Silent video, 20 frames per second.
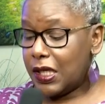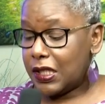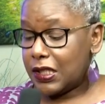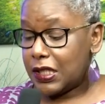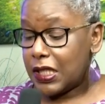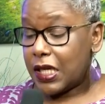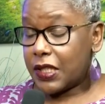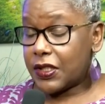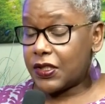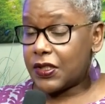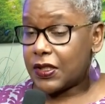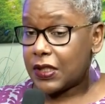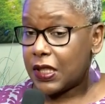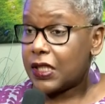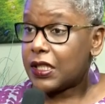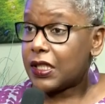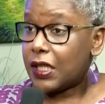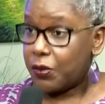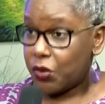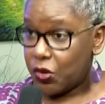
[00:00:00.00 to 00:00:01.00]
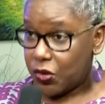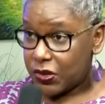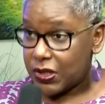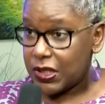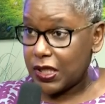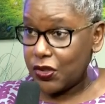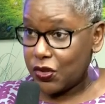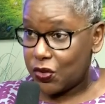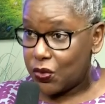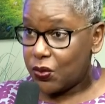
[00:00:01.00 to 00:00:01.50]
are dark skin, and I'm going
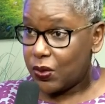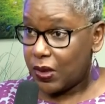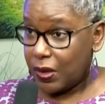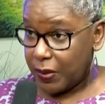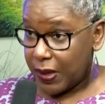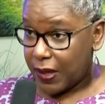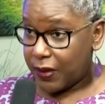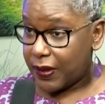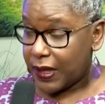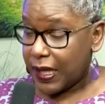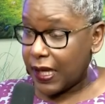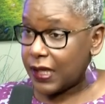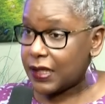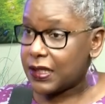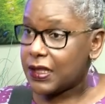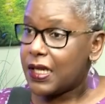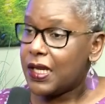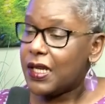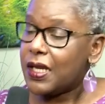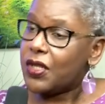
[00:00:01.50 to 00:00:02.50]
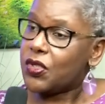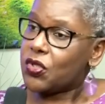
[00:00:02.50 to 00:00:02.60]
to tell you about that.